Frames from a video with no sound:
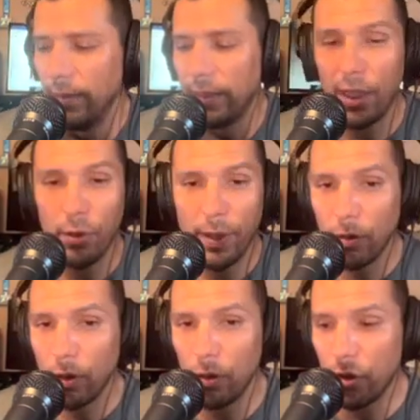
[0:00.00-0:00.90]

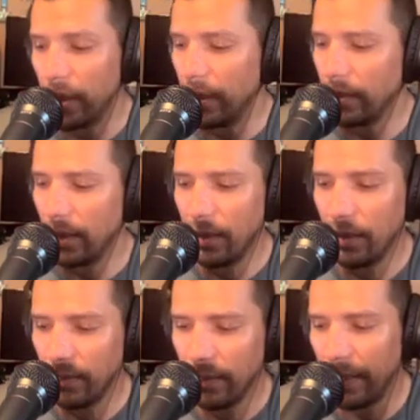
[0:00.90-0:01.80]
kettlebell coaches and
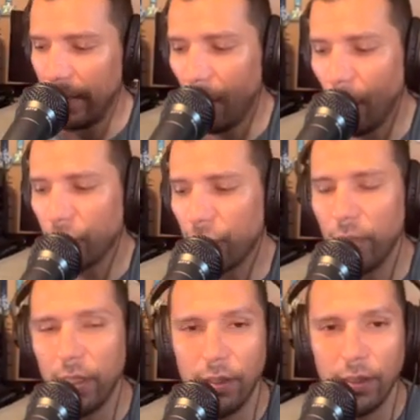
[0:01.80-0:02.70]
ultra
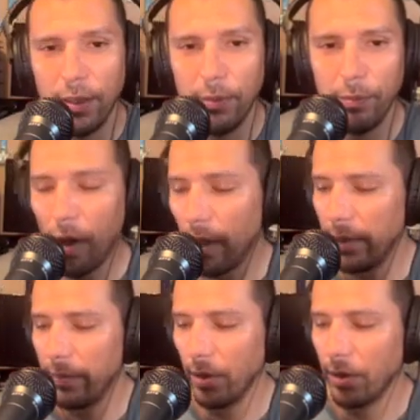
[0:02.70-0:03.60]
runners and
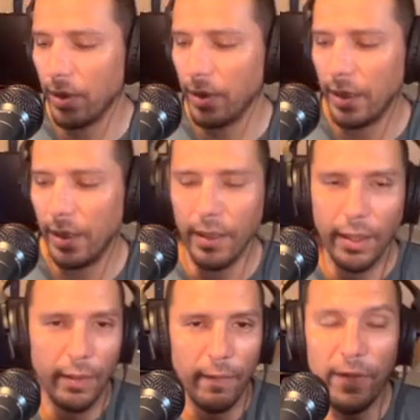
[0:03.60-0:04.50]
bodybuilders and
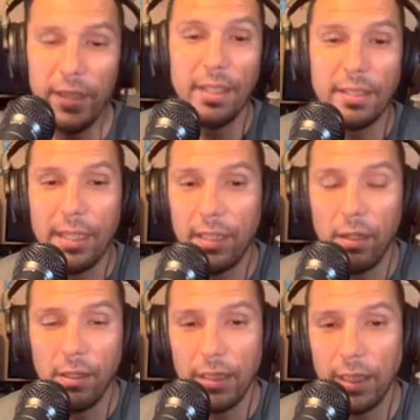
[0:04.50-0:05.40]
fitness
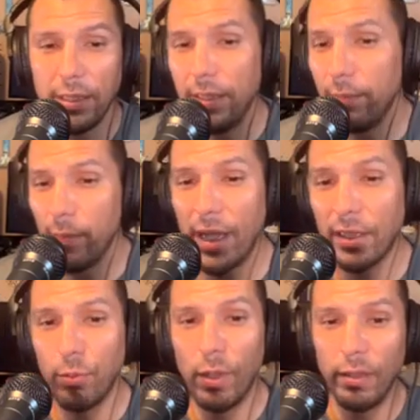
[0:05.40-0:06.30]
icons like Steve
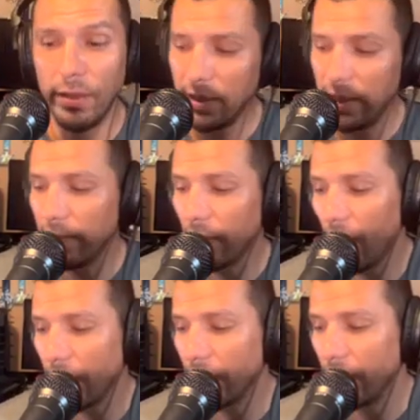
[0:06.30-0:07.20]
Maxwell and Steve
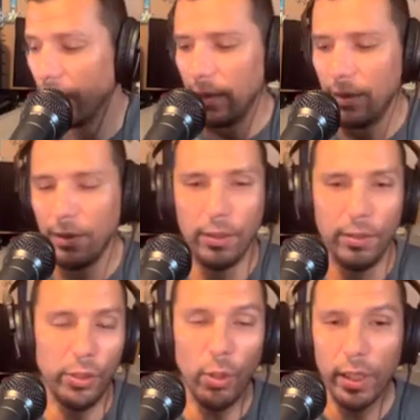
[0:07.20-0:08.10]
Cotter,
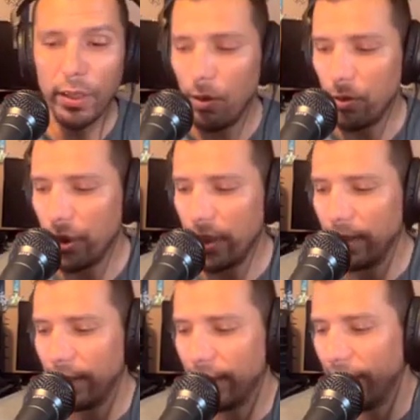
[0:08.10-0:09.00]
yoga
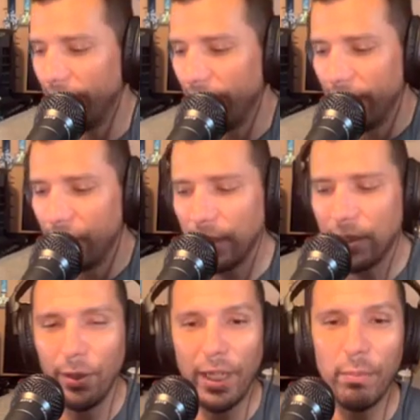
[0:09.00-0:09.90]
coaches, and
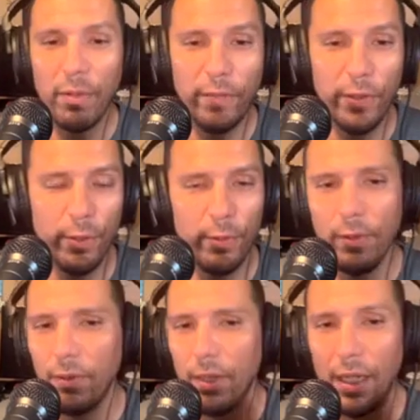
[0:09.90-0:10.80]
just to name a few.
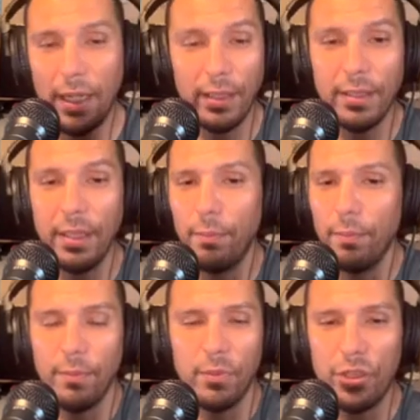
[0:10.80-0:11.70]
Like I said,
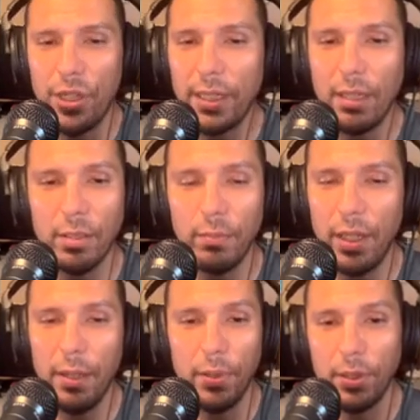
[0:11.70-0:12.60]
check out some of
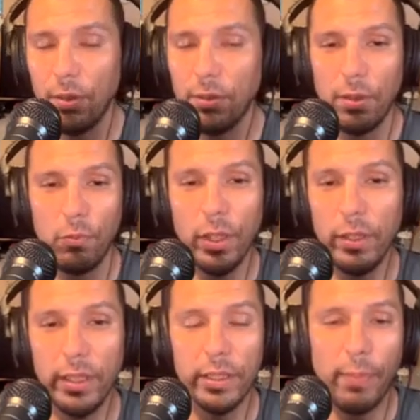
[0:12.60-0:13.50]
the episodes. They're
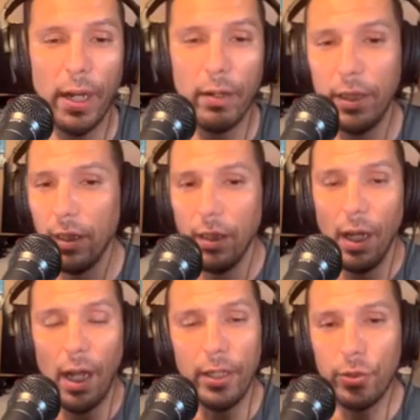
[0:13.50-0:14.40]
really inspiring.
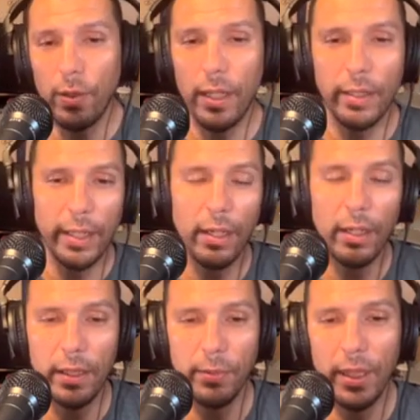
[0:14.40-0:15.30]
I try to get
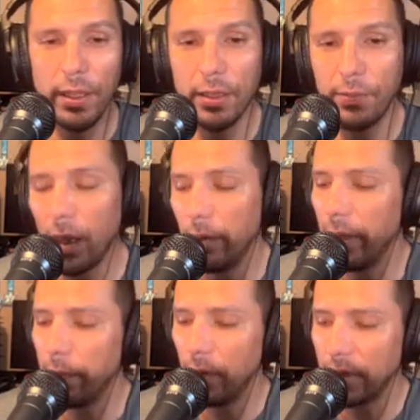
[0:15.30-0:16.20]
on as many inspiring
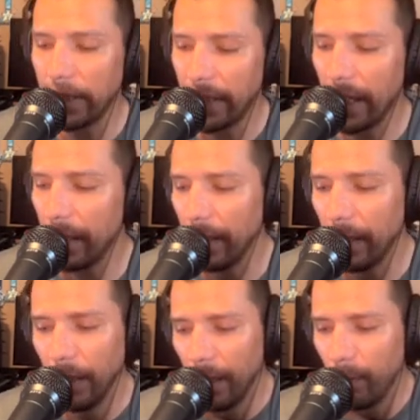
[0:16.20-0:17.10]
people as I can.
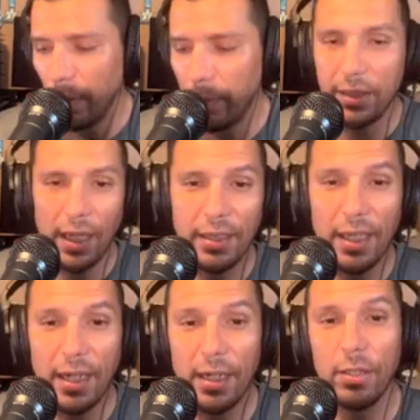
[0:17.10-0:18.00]
But besides
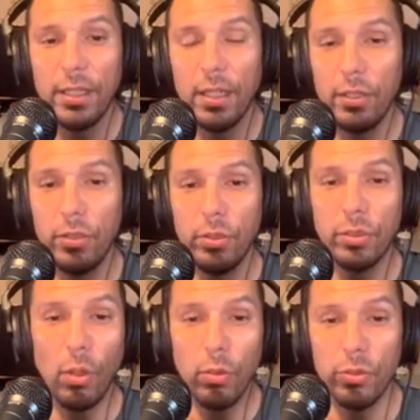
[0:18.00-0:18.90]
that, I learned how to do
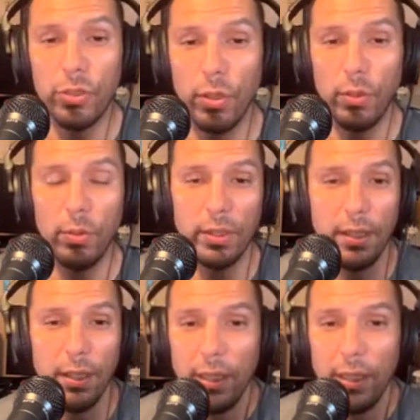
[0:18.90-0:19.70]
solo shows and